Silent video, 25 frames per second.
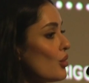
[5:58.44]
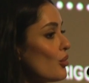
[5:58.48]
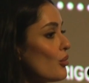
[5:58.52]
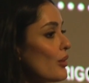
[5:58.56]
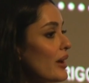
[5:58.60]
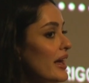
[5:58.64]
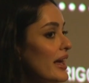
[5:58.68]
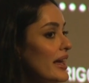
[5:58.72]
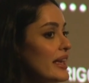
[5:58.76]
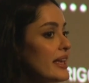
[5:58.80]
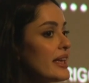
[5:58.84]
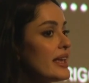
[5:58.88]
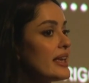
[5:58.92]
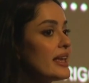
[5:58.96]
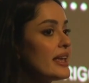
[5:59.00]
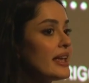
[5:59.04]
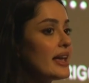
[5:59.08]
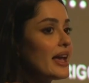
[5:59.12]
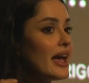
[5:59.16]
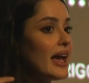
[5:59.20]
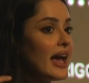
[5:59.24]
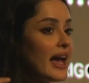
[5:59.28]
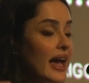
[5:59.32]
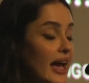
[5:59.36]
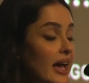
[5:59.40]
where he
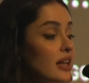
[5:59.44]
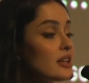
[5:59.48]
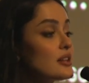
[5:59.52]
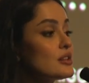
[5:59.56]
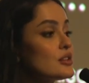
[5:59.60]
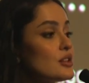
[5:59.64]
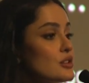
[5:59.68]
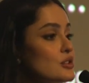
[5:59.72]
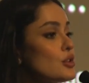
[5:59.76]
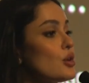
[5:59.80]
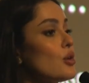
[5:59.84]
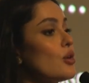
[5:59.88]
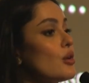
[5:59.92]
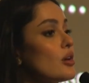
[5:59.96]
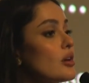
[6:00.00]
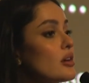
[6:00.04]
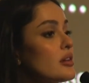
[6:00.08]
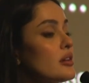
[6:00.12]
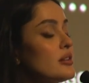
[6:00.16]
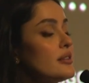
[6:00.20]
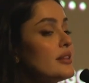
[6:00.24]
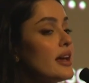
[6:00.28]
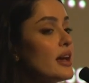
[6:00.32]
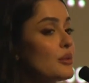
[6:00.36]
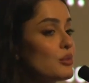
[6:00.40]
hanged the dog
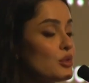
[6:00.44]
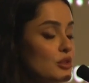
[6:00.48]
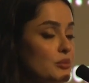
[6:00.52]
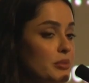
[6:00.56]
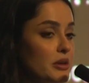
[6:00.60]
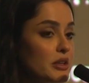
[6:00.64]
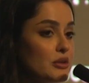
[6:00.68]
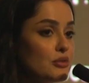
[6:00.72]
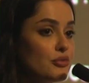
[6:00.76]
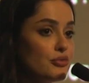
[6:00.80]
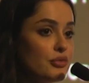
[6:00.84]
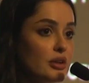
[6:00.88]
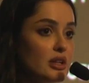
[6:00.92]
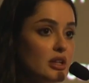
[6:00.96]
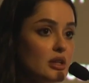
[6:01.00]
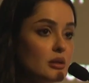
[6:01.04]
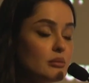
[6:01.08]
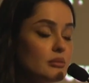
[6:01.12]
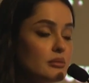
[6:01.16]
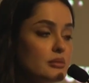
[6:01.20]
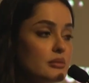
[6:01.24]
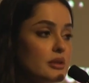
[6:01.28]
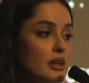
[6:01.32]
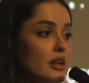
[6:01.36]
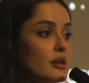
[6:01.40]
that was being
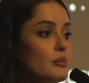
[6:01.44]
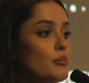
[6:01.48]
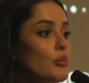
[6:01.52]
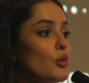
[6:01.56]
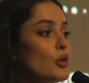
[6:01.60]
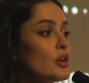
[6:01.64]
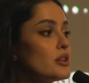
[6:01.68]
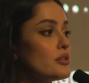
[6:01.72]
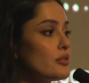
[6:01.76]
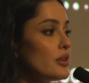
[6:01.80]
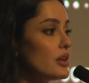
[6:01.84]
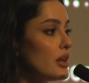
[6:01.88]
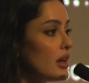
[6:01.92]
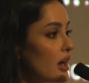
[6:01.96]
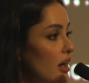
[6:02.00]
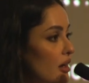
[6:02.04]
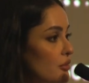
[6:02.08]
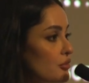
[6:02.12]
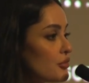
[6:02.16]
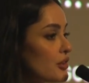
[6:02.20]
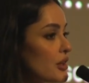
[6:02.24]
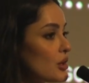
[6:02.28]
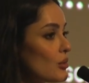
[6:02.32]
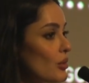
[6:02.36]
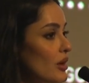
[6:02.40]
filmed, and boys were
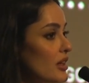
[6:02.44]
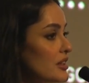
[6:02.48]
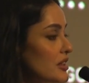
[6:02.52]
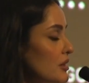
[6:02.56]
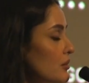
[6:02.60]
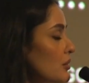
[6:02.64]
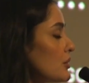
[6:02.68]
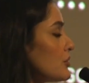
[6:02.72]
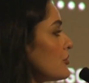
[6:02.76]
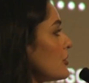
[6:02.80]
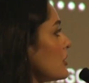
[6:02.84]
laughing while they were